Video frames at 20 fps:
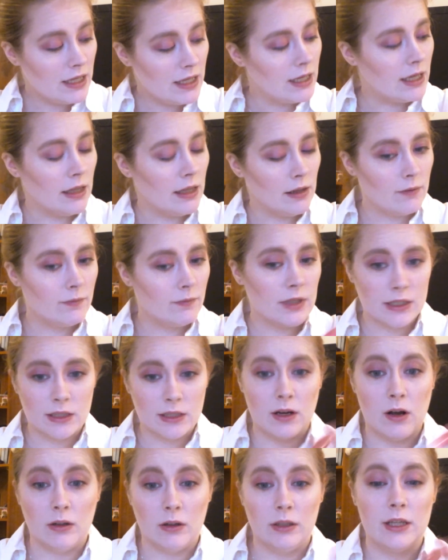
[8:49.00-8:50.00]
I love this
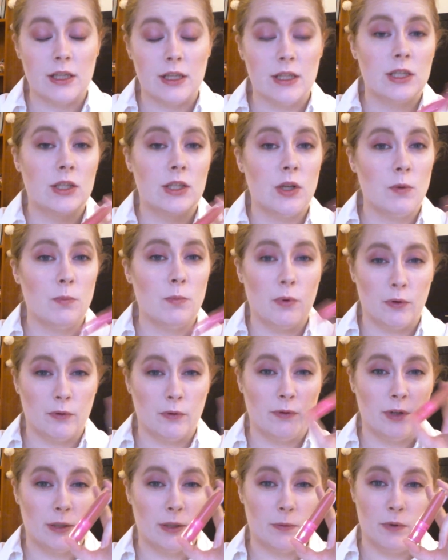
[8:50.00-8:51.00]
color. It's so
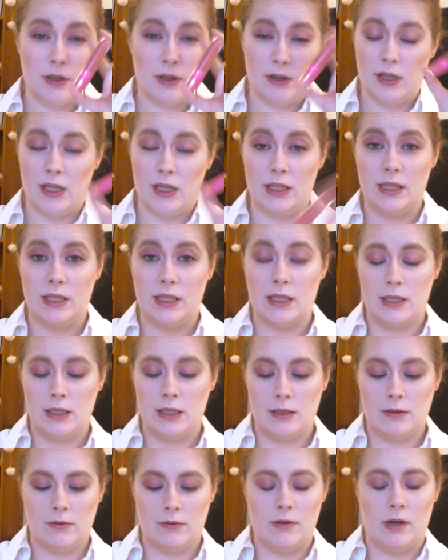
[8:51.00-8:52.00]
perfect with this
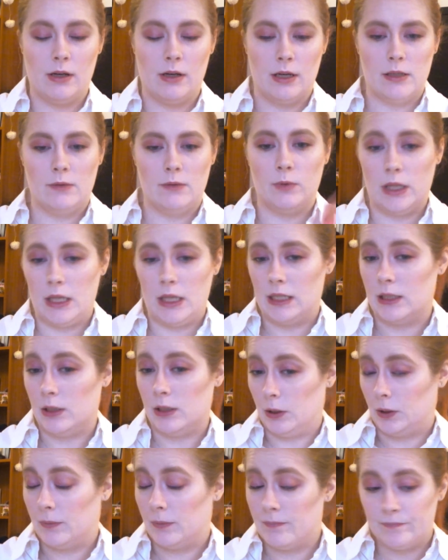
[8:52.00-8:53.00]

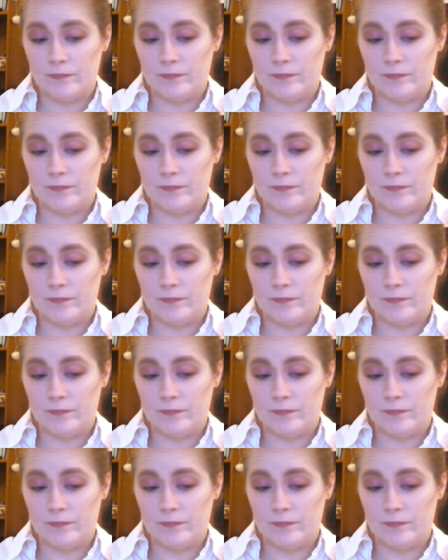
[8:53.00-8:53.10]
look.